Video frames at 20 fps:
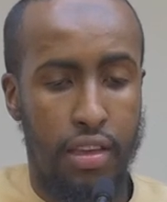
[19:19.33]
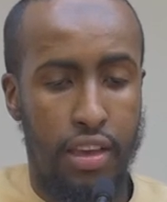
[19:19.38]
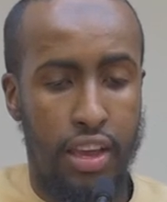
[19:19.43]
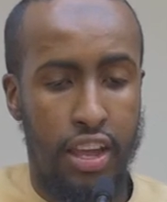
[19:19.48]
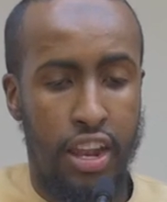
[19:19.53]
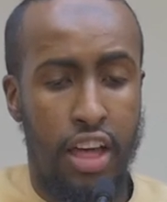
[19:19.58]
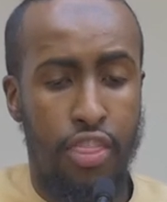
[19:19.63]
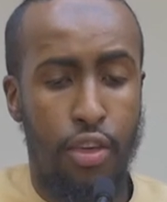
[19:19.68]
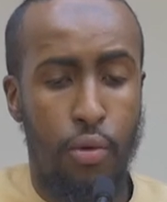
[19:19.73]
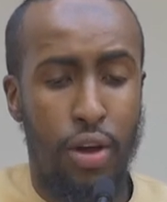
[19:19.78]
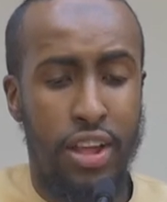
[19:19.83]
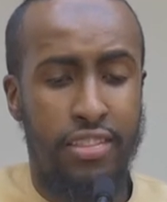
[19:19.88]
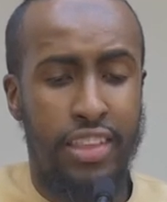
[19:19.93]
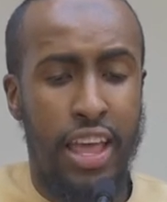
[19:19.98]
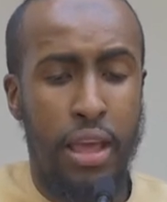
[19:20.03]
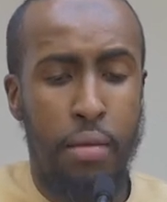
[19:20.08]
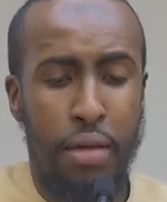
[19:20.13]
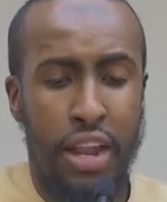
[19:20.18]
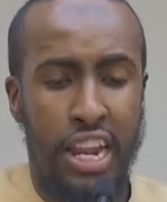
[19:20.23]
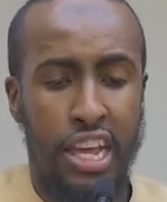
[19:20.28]
in other words
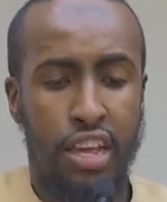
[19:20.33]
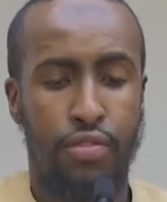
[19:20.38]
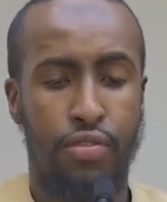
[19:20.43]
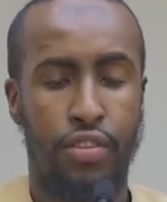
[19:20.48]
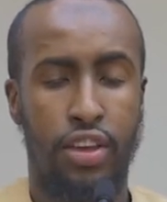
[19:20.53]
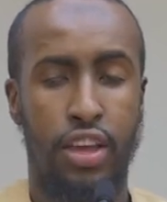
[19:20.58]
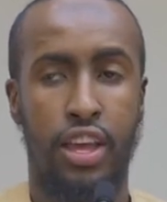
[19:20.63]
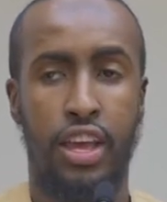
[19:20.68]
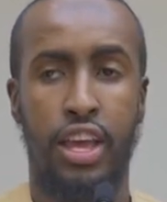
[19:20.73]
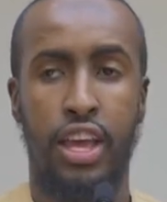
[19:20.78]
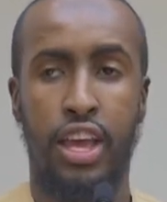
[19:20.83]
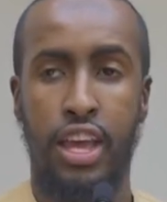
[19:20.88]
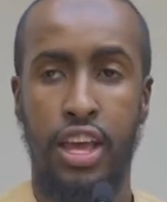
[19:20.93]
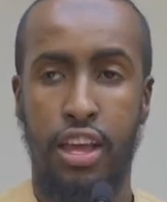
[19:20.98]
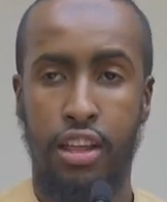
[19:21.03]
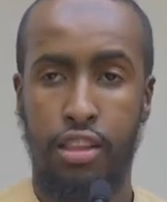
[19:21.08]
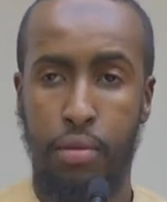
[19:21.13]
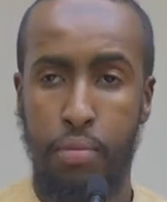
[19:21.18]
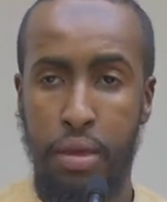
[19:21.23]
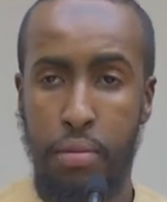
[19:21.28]
they believe
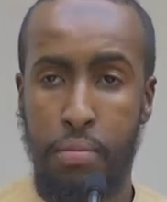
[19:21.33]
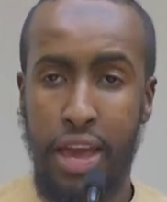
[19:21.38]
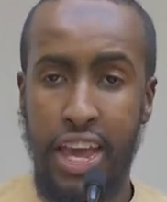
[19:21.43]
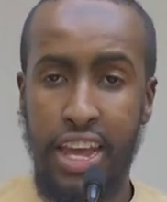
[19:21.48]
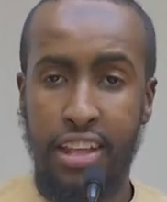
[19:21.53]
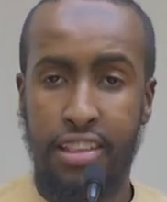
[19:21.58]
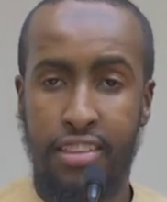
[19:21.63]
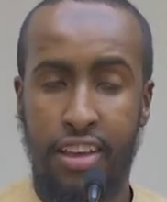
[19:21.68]
to be made